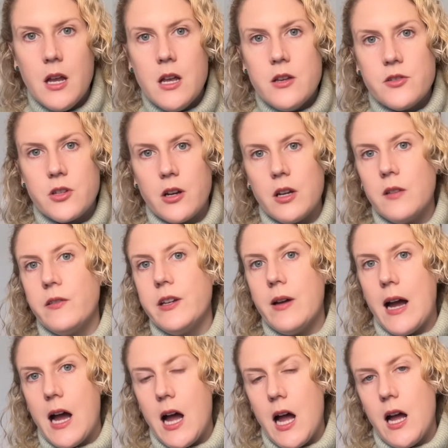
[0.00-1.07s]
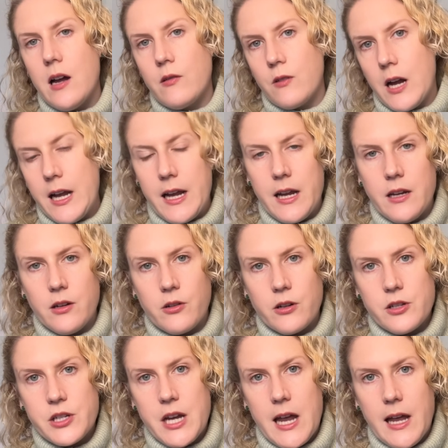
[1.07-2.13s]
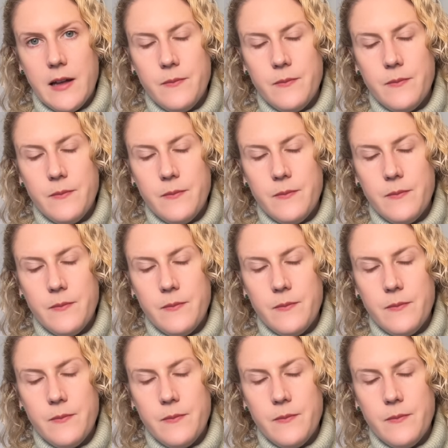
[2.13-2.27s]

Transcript: So if you are a right-handed crocheter,